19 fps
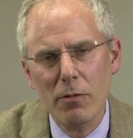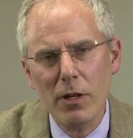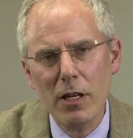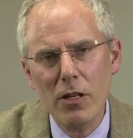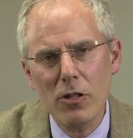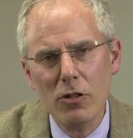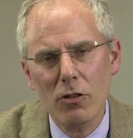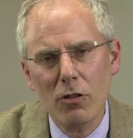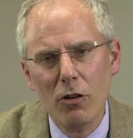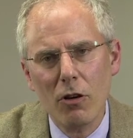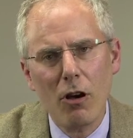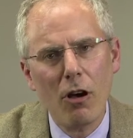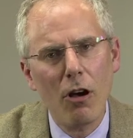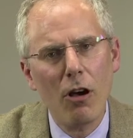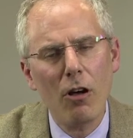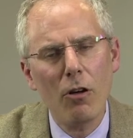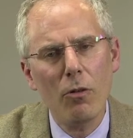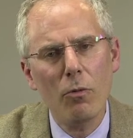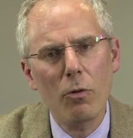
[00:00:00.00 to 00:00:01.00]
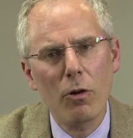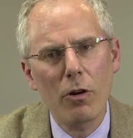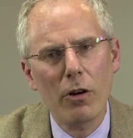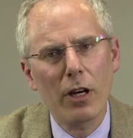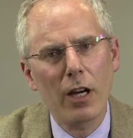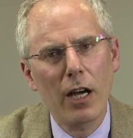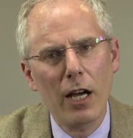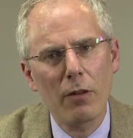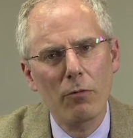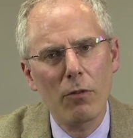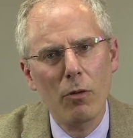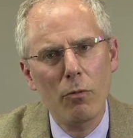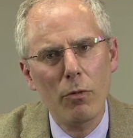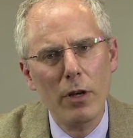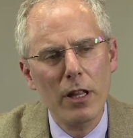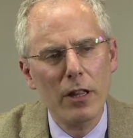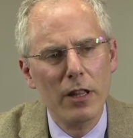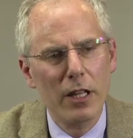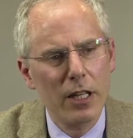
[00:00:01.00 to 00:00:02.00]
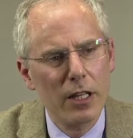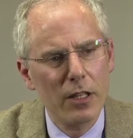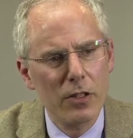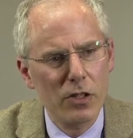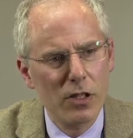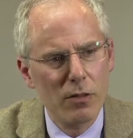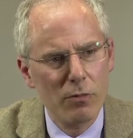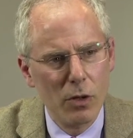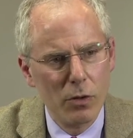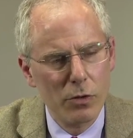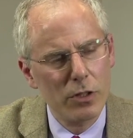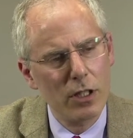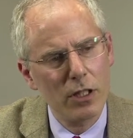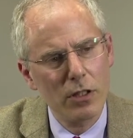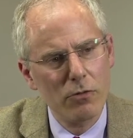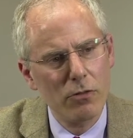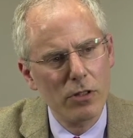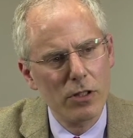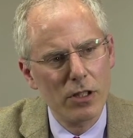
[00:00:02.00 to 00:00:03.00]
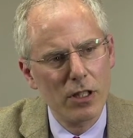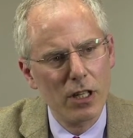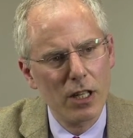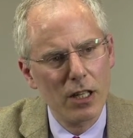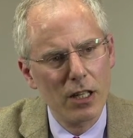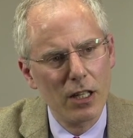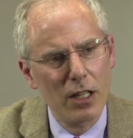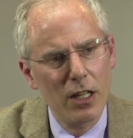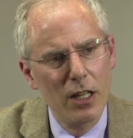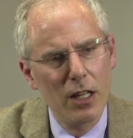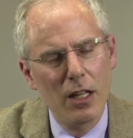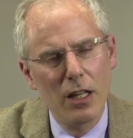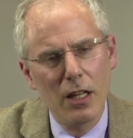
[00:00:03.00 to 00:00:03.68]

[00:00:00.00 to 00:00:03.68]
We should all work on what we think is the most interesting